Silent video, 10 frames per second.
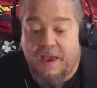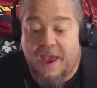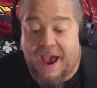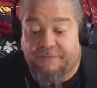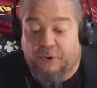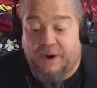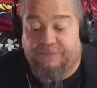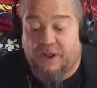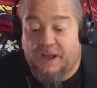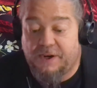after a
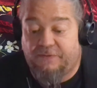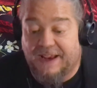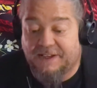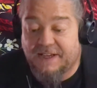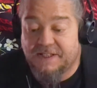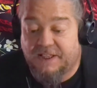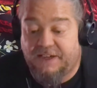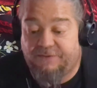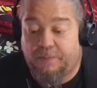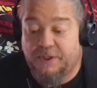flood of
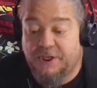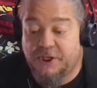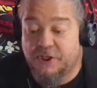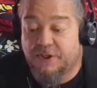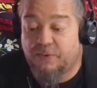anti-slavery petitions